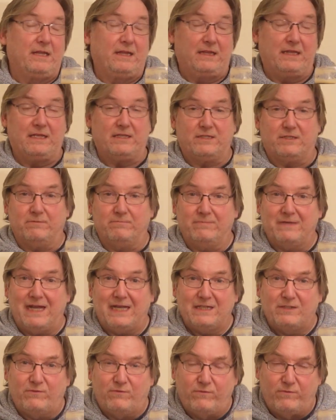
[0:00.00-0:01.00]
There's some
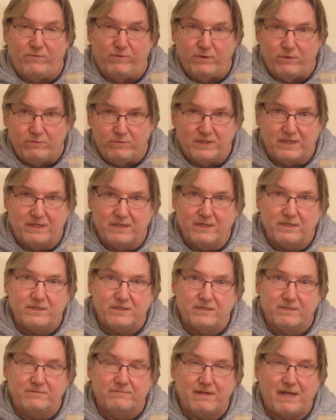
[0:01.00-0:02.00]
nice
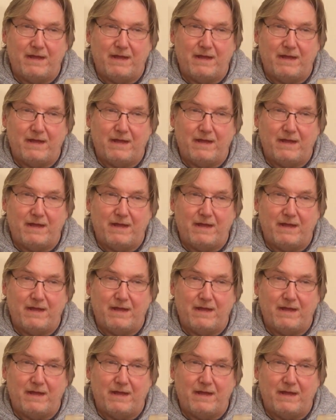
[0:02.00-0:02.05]
fruitiness.